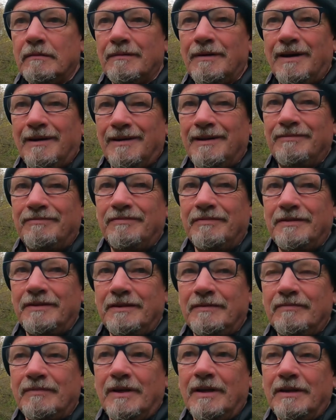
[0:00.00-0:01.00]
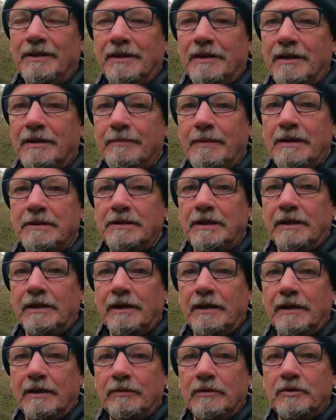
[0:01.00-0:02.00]
Well, you can imagine,
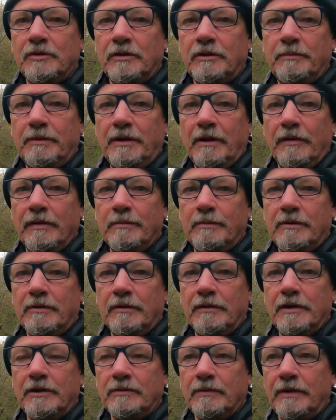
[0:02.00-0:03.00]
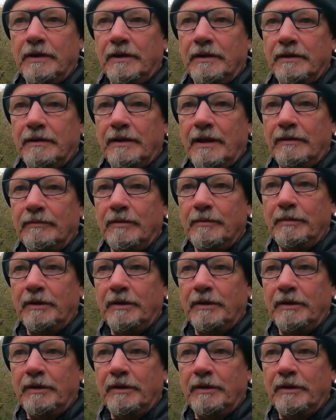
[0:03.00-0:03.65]
can't you? We should have been on the boat this week and then